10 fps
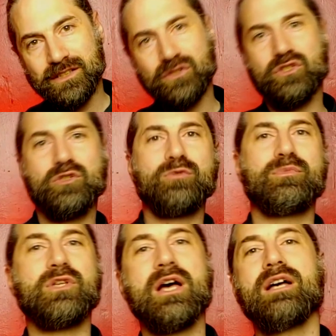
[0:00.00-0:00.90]

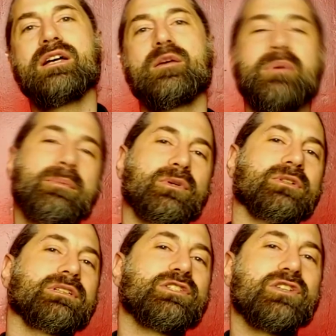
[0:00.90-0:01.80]
YouTubes people
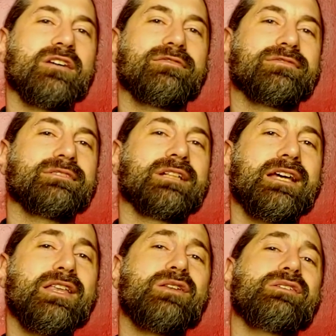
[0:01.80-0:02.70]
and stuff.
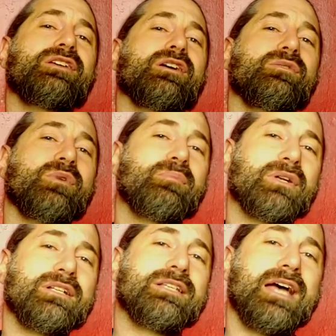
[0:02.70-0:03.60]
And then, we put
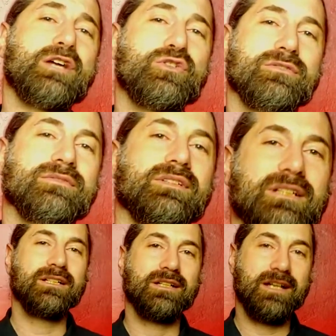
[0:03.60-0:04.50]
it into action.
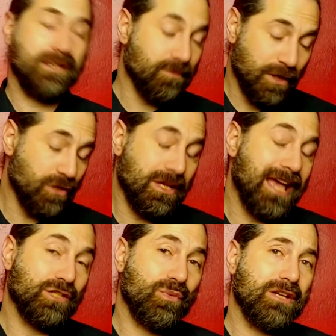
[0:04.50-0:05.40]
Because
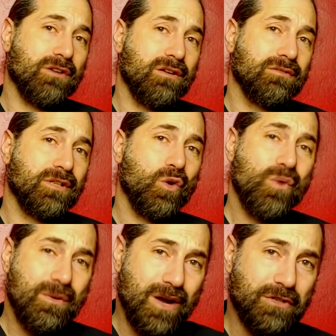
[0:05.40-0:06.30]
as we grow,
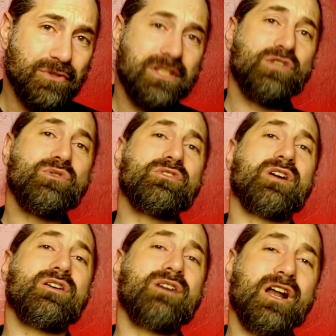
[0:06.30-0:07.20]
we want to see you
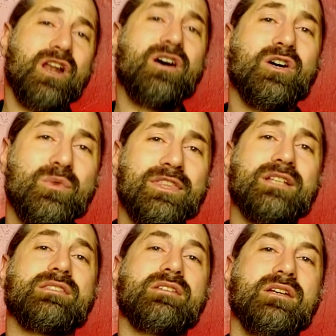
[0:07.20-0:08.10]
grow along with
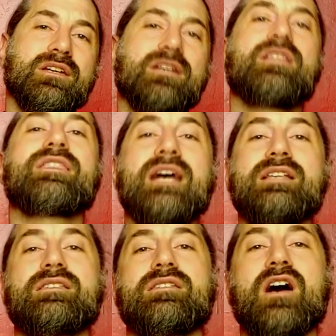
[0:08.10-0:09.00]
us.
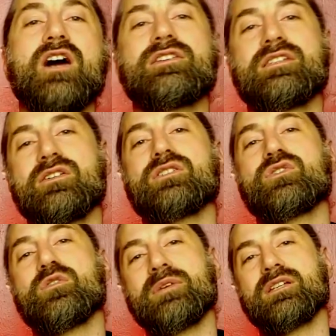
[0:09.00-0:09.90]
Thus, our 0 to
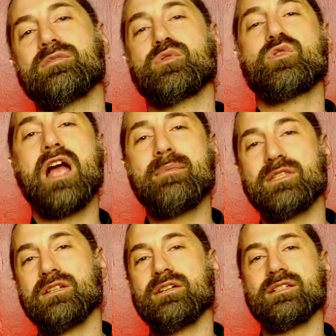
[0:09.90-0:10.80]
1 million subscribers
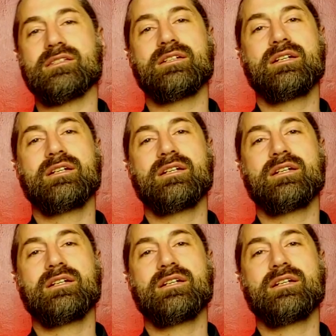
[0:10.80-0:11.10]
series.